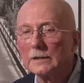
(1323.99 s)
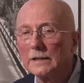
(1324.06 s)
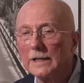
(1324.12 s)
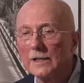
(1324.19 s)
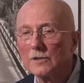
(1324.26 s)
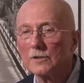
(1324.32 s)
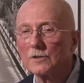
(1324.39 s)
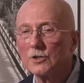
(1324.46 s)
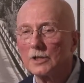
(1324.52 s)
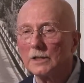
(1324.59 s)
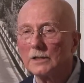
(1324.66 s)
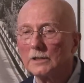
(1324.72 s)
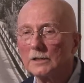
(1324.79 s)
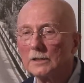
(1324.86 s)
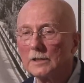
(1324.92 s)

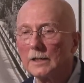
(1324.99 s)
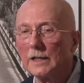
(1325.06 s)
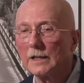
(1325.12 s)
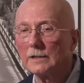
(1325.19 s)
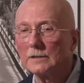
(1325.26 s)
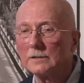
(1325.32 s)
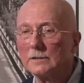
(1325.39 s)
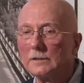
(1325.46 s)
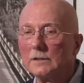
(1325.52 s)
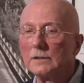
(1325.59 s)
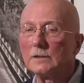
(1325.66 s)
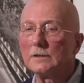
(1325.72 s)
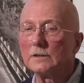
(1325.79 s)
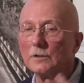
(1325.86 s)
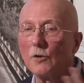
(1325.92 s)
energy in
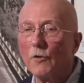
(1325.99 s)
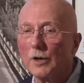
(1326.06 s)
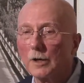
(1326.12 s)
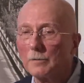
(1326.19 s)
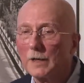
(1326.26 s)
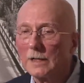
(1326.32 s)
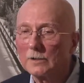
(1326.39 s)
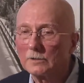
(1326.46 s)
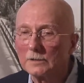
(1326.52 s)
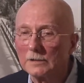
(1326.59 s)
going about